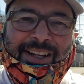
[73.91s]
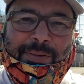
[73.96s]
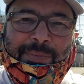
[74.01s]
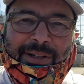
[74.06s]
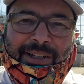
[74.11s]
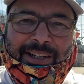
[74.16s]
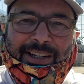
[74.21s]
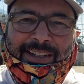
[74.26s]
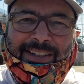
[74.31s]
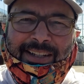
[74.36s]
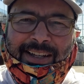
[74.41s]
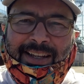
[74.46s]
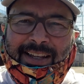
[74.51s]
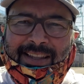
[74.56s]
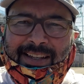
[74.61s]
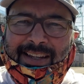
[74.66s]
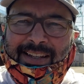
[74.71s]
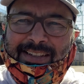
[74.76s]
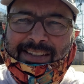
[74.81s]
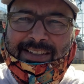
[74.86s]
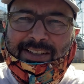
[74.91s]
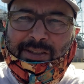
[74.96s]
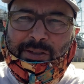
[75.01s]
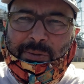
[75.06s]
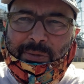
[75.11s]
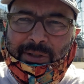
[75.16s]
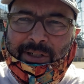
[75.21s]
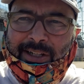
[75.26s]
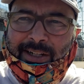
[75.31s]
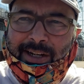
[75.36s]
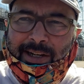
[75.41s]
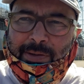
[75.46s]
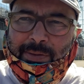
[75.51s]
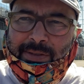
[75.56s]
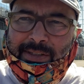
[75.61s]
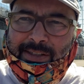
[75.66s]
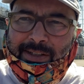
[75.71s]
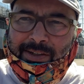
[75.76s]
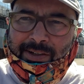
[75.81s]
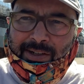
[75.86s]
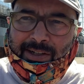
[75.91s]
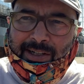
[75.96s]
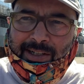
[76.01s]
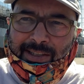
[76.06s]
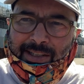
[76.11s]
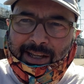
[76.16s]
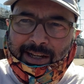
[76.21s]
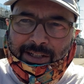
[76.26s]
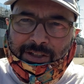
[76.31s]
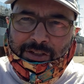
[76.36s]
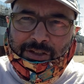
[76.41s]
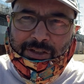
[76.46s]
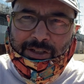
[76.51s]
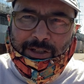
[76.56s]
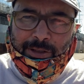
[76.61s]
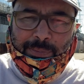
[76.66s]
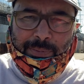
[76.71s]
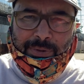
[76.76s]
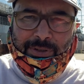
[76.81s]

But the SS Hornet, I was on that ship.